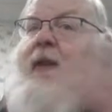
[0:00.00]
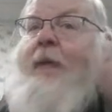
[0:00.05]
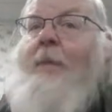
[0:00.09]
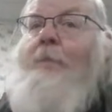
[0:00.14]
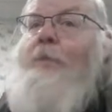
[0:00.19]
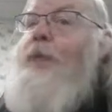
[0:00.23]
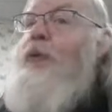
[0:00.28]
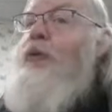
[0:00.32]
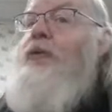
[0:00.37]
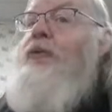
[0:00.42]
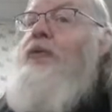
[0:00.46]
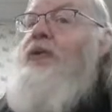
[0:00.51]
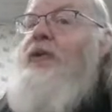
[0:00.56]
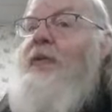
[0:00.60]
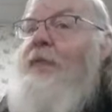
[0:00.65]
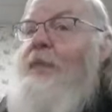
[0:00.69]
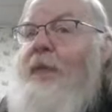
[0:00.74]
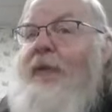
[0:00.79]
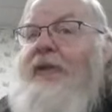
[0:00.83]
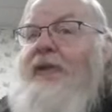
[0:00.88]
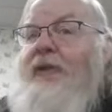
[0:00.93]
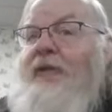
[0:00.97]
boost,
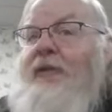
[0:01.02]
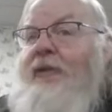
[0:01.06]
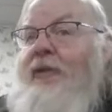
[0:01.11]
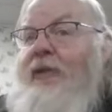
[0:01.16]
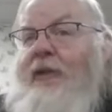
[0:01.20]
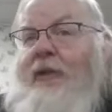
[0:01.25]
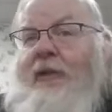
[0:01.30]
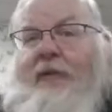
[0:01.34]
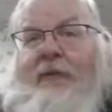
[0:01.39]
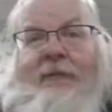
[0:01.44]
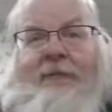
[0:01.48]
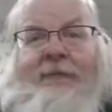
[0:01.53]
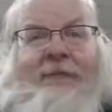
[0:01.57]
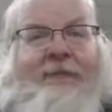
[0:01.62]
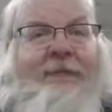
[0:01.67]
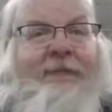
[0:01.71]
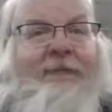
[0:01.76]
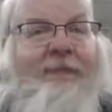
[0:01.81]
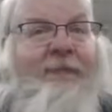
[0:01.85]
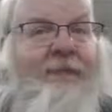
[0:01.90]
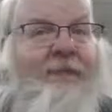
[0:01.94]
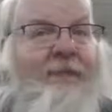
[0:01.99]
but you know,
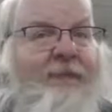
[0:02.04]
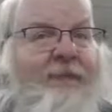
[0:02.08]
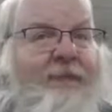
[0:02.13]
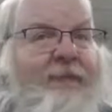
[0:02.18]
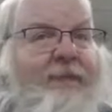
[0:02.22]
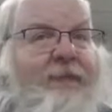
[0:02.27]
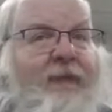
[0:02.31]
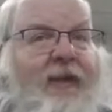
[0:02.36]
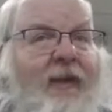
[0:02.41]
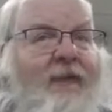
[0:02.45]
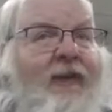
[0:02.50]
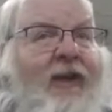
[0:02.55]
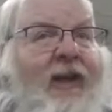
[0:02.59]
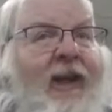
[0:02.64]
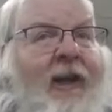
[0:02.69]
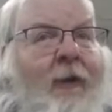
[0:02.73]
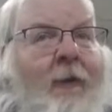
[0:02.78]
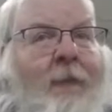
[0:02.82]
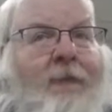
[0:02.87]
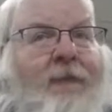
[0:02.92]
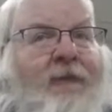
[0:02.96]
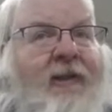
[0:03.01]
if it
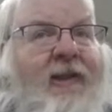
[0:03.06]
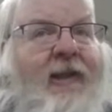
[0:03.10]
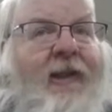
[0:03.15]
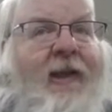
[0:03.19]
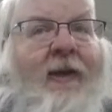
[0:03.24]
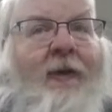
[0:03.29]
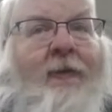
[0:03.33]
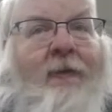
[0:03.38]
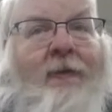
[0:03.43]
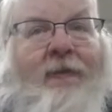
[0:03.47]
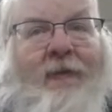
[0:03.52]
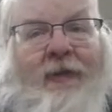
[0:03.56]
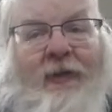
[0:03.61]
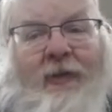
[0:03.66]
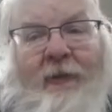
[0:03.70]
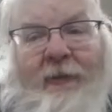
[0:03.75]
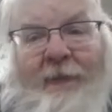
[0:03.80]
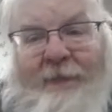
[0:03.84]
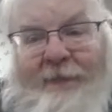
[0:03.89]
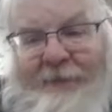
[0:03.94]
helps, it helps.